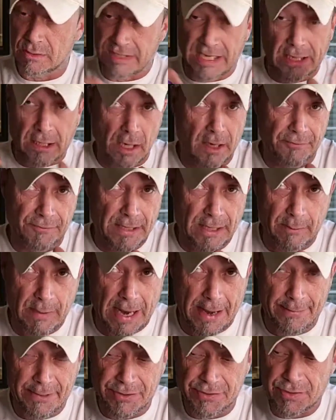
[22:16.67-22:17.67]
take off like
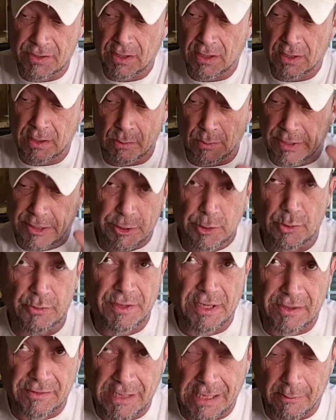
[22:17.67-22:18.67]
rabbits. We do
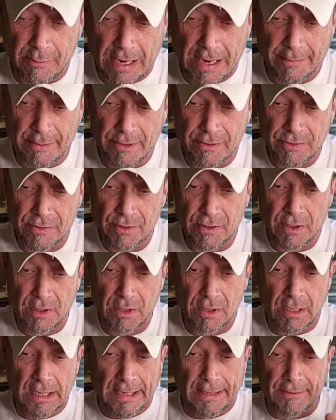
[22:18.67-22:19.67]
things like rabbits.
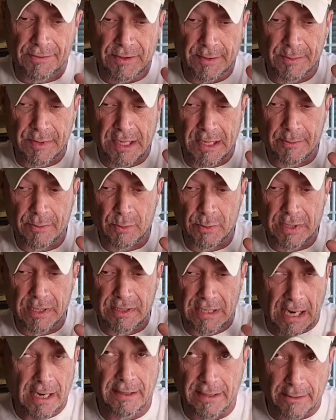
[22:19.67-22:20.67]
And sometimes we
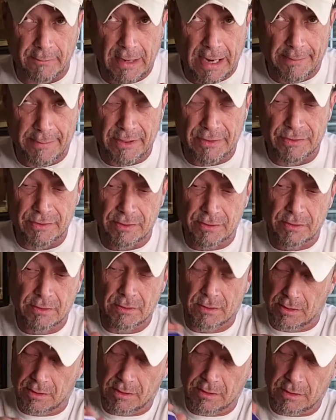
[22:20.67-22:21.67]
die like rabbits.
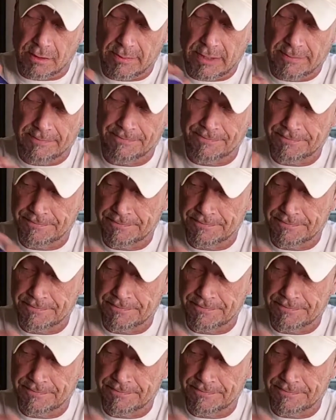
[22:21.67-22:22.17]
You know what I